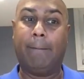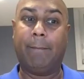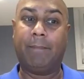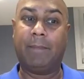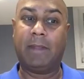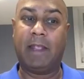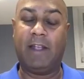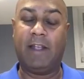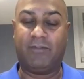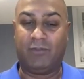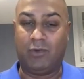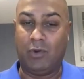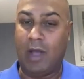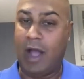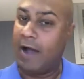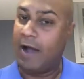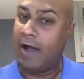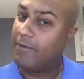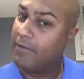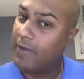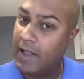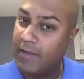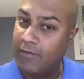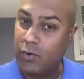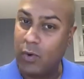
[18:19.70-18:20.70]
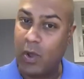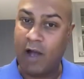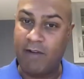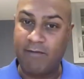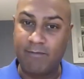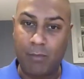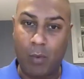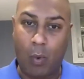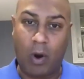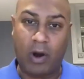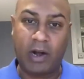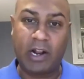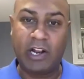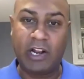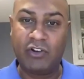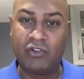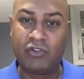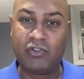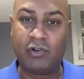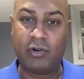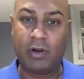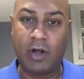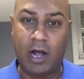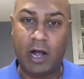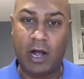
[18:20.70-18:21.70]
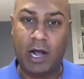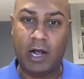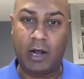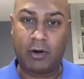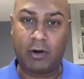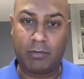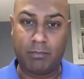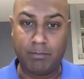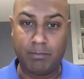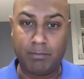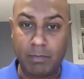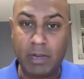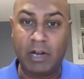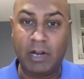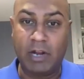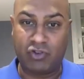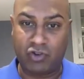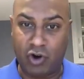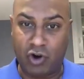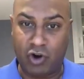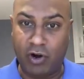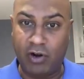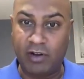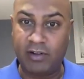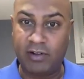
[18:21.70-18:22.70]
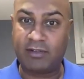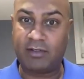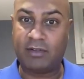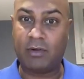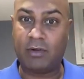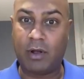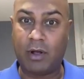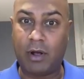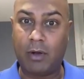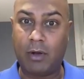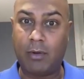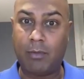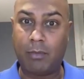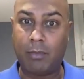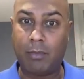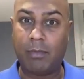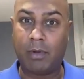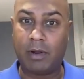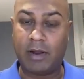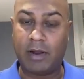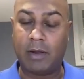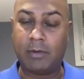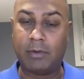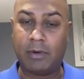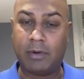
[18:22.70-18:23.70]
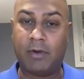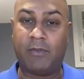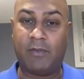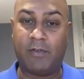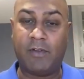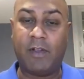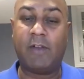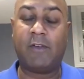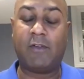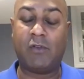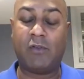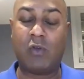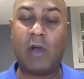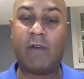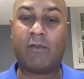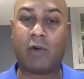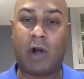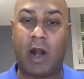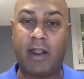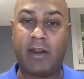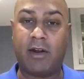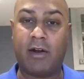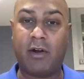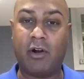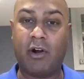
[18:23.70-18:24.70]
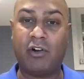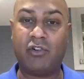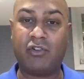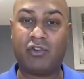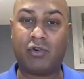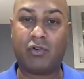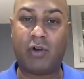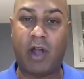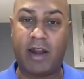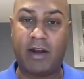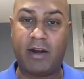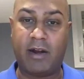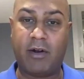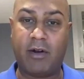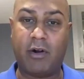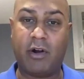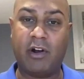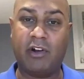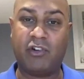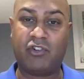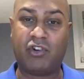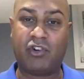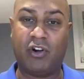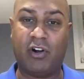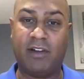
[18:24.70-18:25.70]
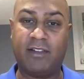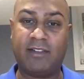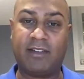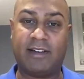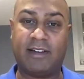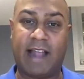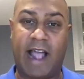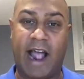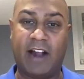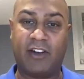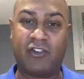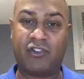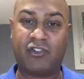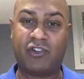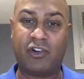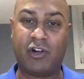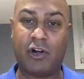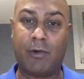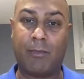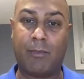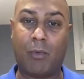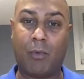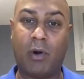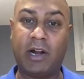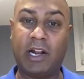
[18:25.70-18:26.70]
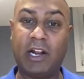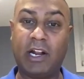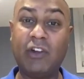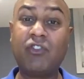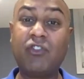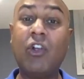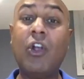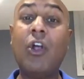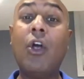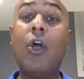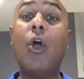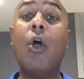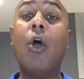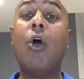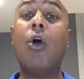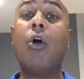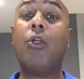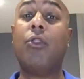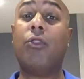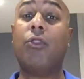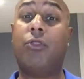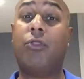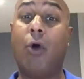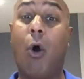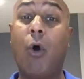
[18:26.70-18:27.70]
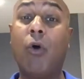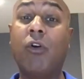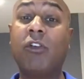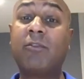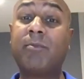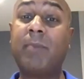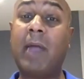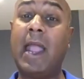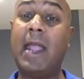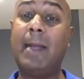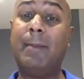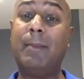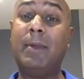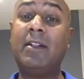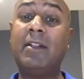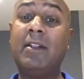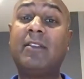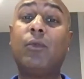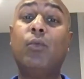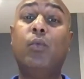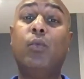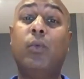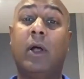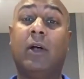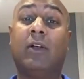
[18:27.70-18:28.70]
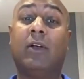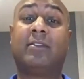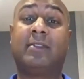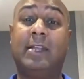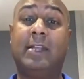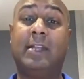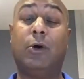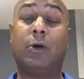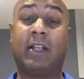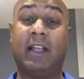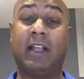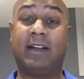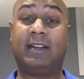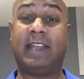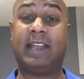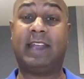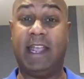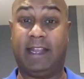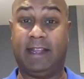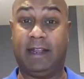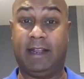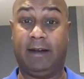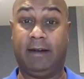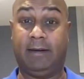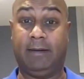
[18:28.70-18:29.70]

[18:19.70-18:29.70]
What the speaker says: If you have mortgage insurance, if you have creditor insurance attached to your mortgage, those payments will still get taken.